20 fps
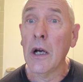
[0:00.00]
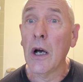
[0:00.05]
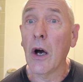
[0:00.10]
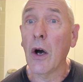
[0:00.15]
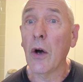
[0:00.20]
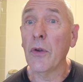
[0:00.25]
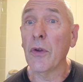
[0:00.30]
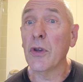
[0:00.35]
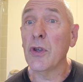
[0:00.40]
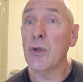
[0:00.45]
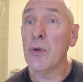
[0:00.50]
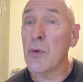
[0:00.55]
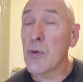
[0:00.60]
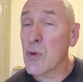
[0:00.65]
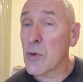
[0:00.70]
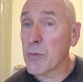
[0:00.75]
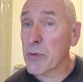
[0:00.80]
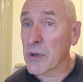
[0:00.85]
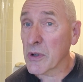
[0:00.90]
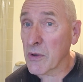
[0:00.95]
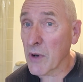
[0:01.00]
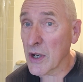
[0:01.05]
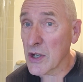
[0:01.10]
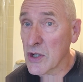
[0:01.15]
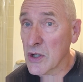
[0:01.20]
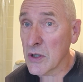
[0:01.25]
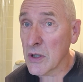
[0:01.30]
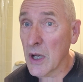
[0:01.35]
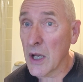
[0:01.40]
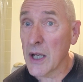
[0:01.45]
on the usual
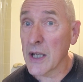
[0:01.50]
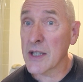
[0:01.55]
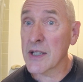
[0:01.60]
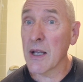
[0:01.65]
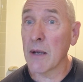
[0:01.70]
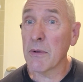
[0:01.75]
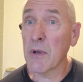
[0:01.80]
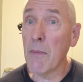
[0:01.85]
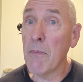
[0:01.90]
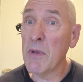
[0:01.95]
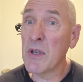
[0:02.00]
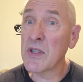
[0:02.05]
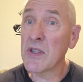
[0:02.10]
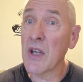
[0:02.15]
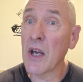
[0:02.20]
progression, except I missed